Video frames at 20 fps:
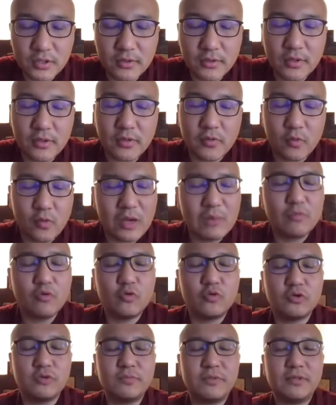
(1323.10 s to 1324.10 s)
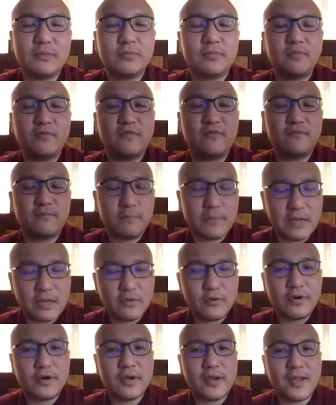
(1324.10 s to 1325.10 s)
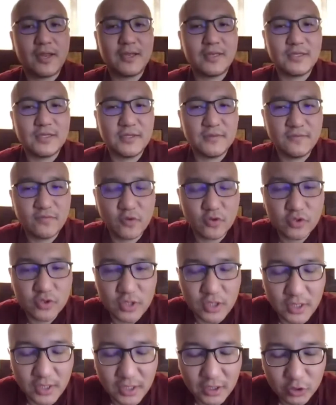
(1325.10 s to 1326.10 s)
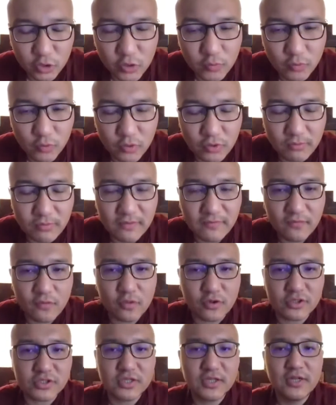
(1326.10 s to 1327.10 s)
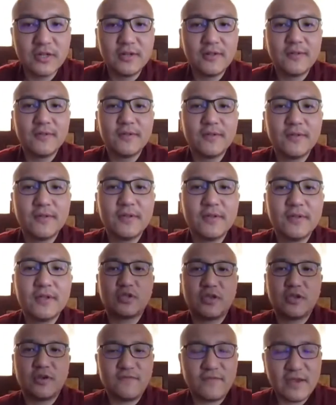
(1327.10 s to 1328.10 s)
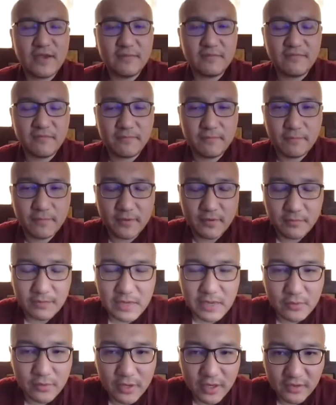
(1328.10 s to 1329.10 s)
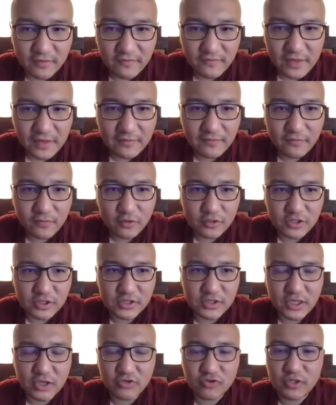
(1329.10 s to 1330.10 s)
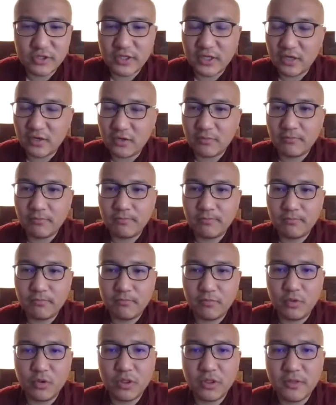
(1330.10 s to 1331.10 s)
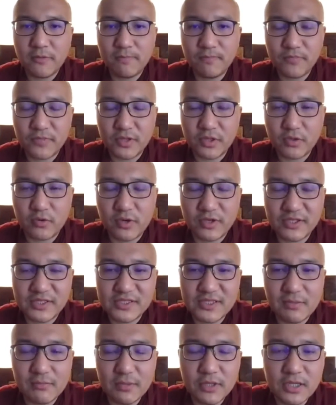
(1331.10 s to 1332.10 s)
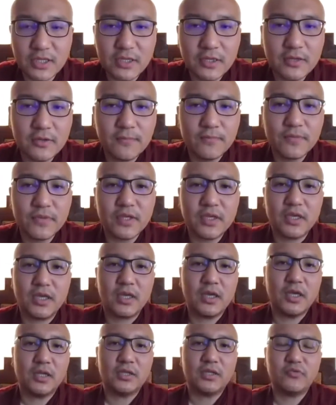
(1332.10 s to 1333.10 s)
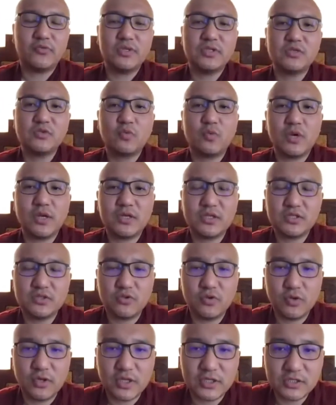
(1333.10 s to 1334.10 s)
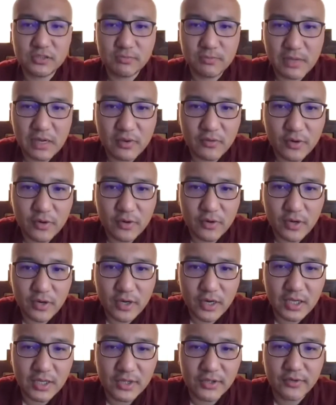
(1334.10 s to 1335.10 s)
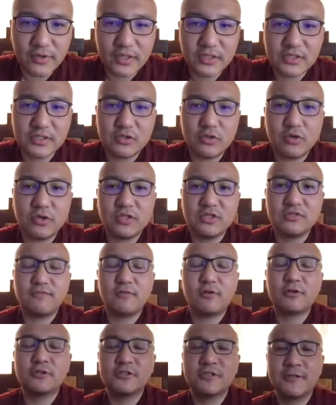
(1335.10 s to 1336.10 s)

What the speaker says: Wangbo would be power, and the force top will be force. So there are five power and five forces. Actually, they are both quite the same thing. The reason one is known as power and the other is known as force